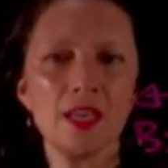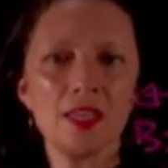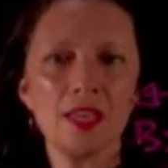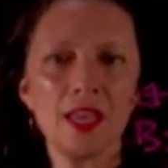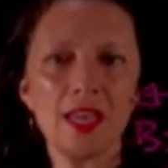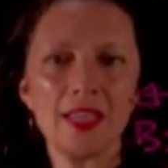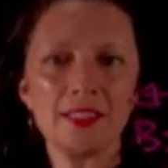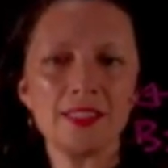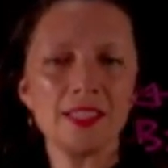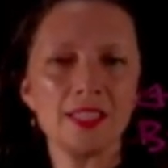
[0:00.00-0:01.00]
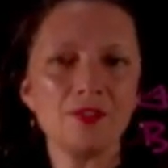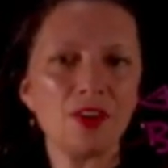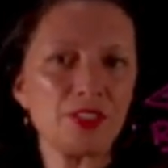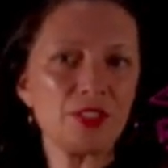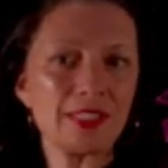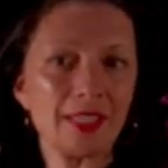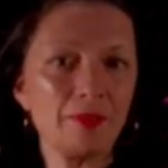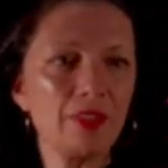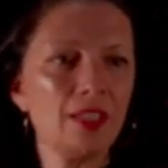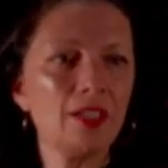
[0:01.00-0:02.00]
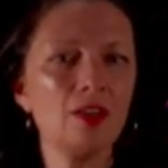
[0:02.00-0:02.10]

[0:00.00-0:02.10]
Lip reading: And if I do the same thing